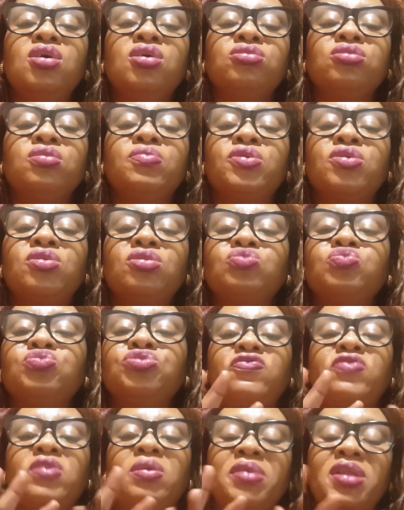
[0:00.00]
So because we're
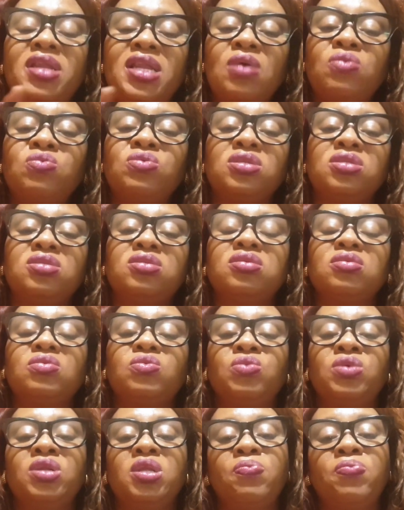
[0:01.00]
not familiar with
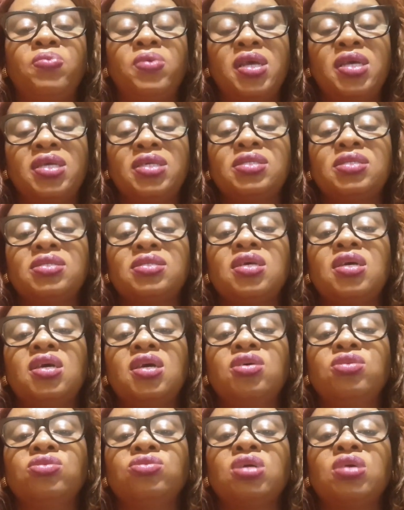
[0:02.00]
the place,
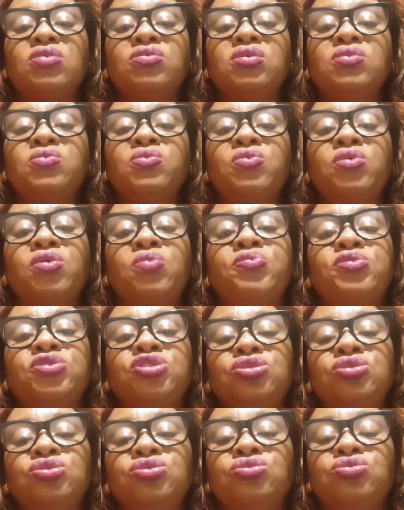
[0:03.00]
so we were
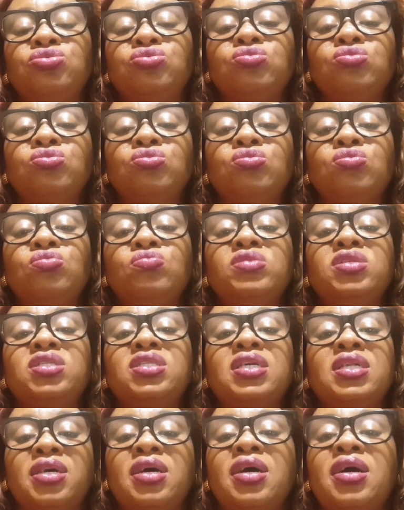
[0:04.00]
opportune to meet
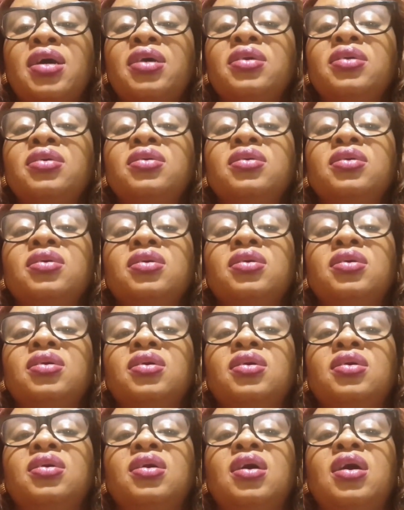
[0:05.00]
a guy.
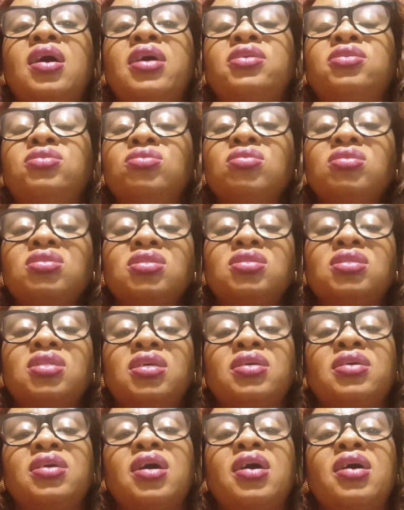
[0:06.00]
I thought
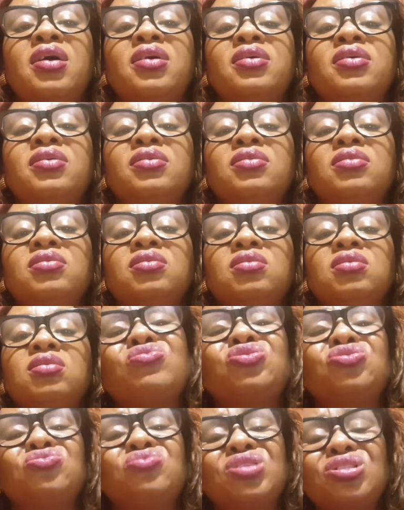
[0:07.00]
the guy
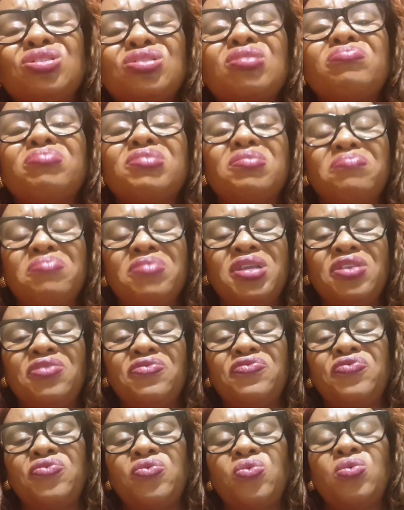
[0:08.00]
was doing something
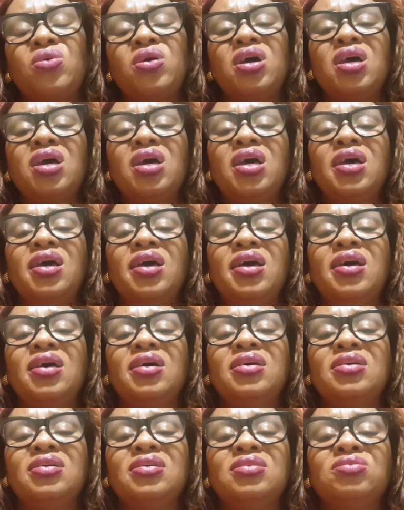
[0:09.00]
meaningful,
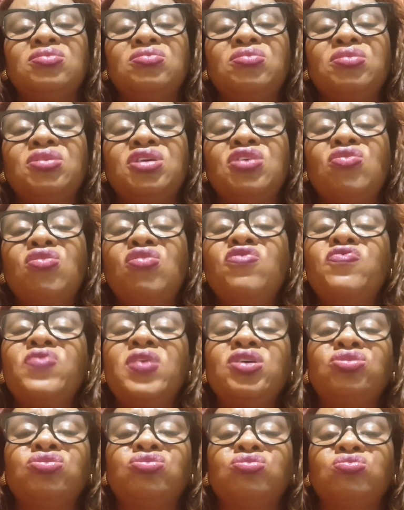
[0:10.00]
so he
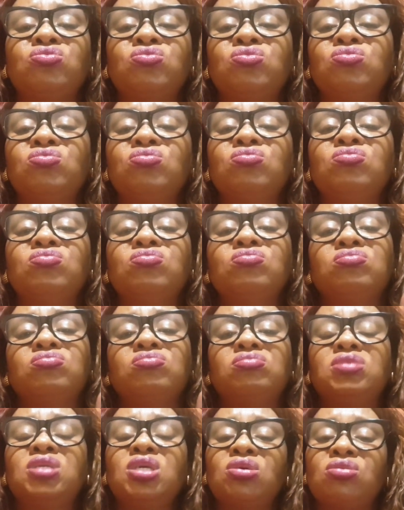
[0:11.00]
offered to
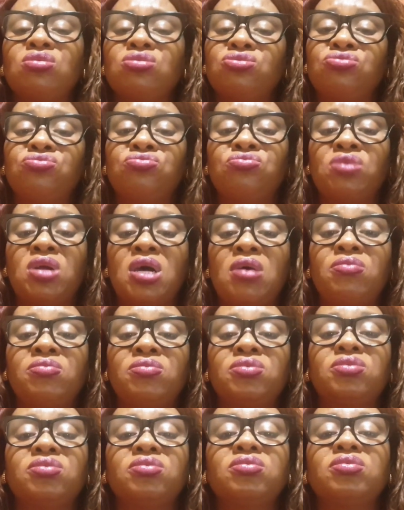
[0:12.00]
take us
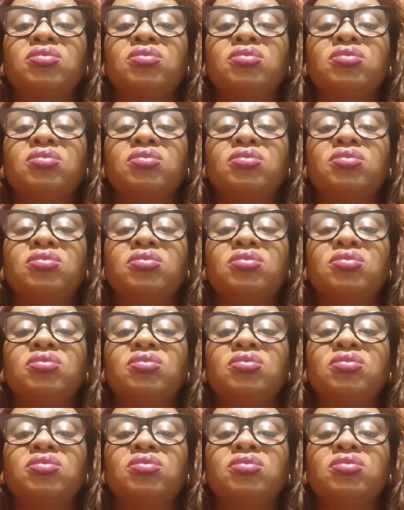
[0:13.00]
around.